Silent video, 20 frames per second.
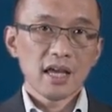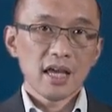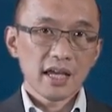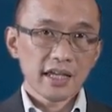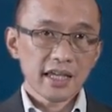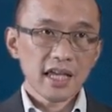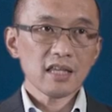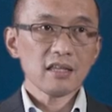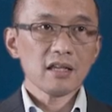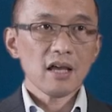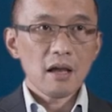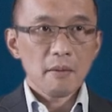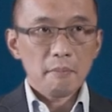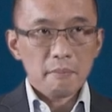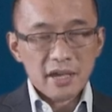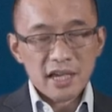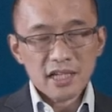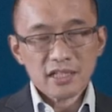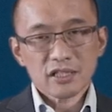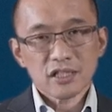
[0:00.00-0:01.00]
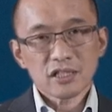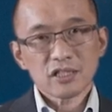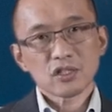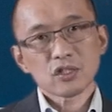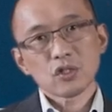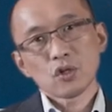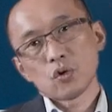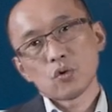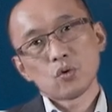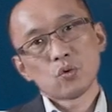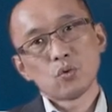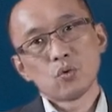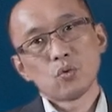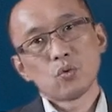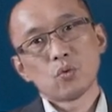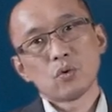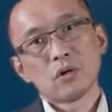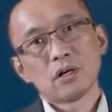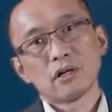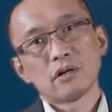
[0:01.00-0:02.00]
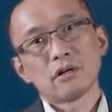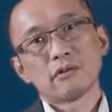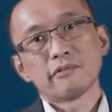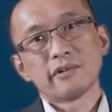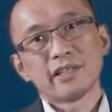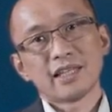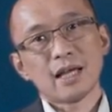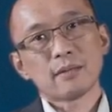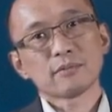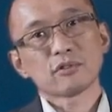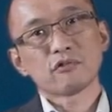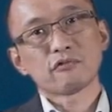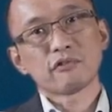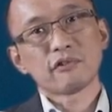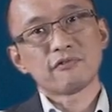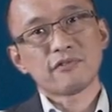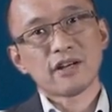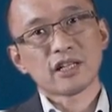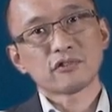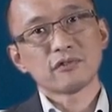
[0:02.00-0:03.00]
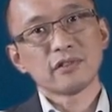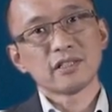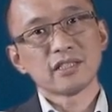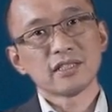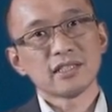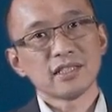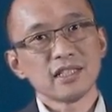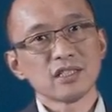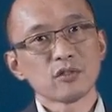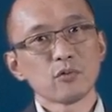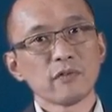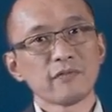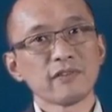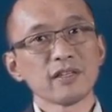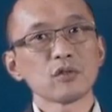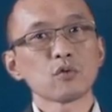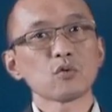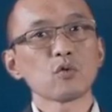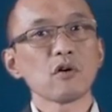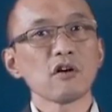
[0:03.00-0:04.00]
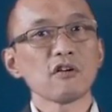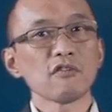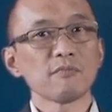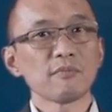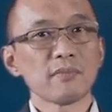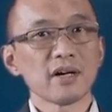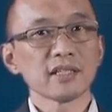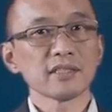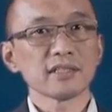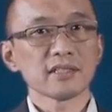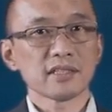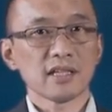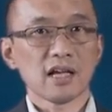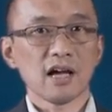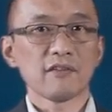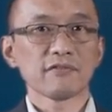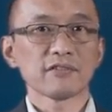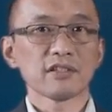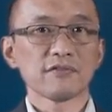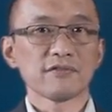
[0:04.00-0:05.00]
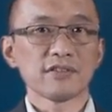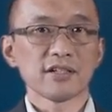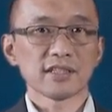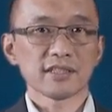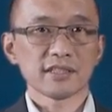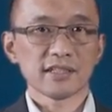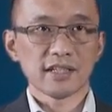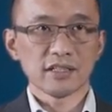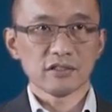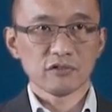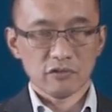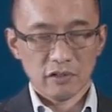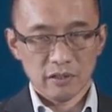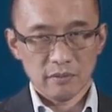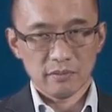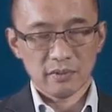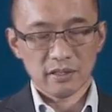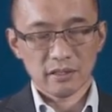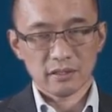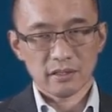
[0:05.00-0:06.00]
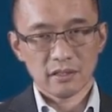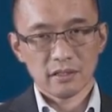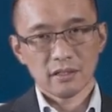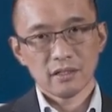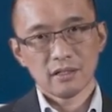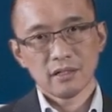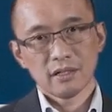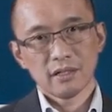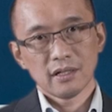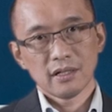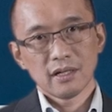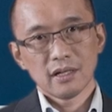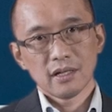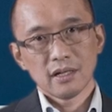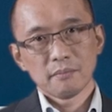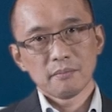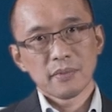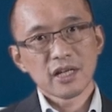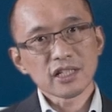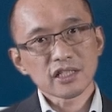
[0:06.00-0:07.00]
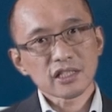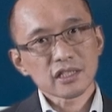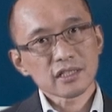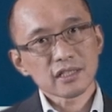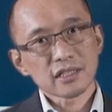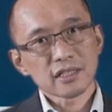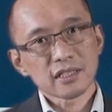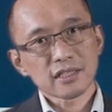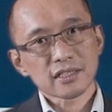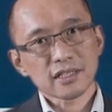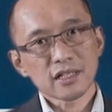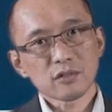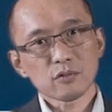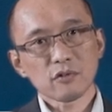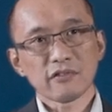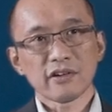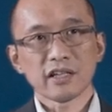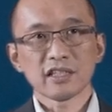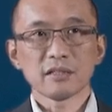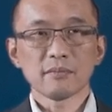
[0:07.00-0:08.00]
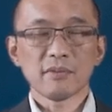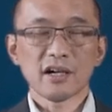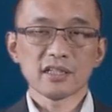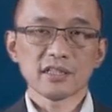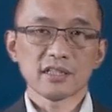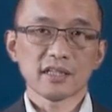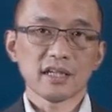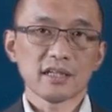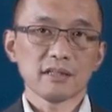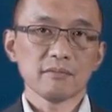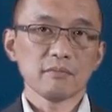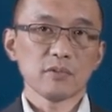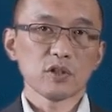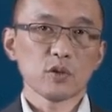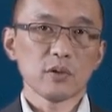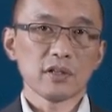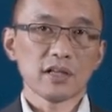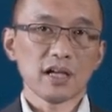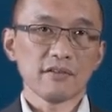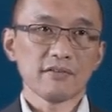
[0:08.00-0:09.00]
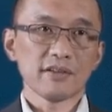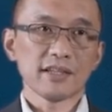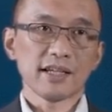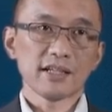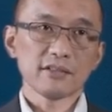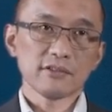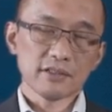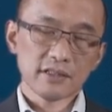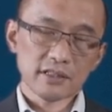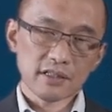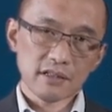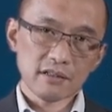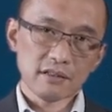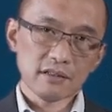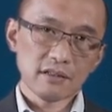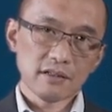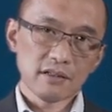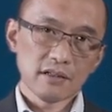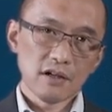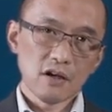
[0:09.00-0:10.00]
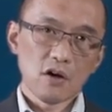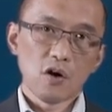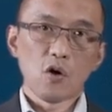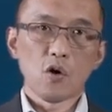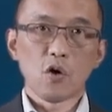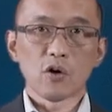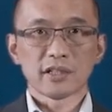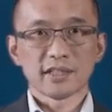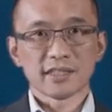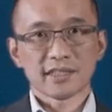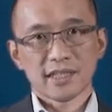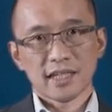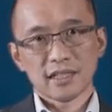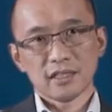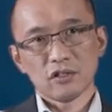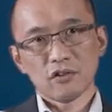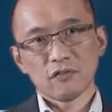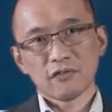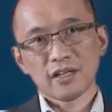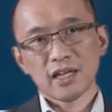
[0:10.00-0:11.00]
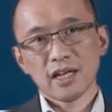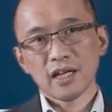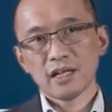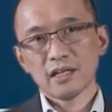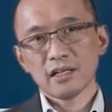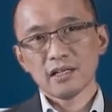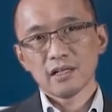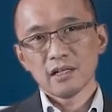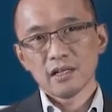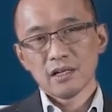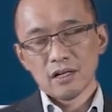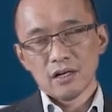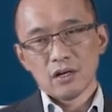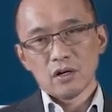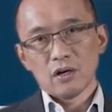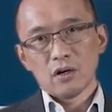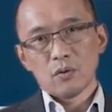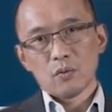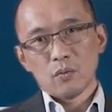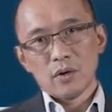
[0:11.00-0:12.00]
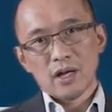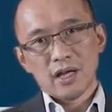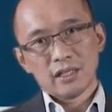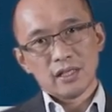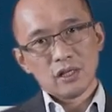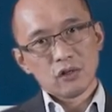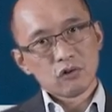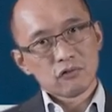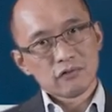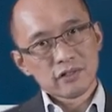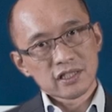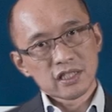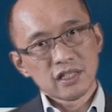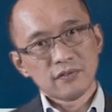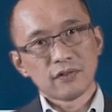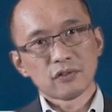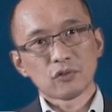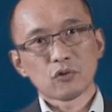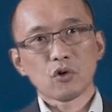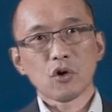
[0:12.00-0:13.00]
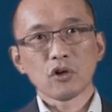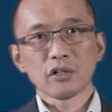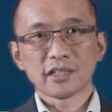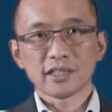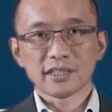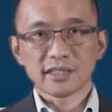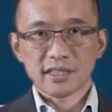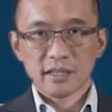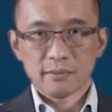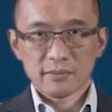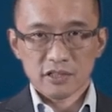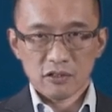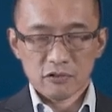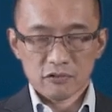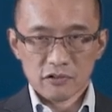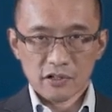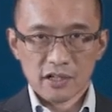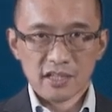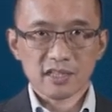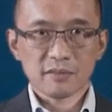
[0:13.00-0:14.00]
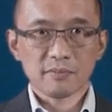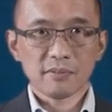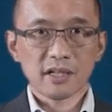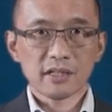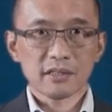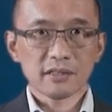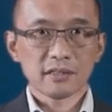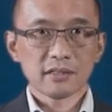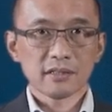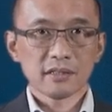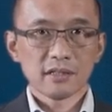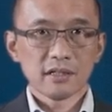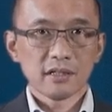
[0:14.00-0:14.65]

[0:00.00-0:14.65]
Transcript: Again, patients who were relapsed or refractory disease within 12 months after first-line treatment. Patients in this case were randomized again between either liso-cel or the standard of care, where they could receive an autologous stem cell transplant.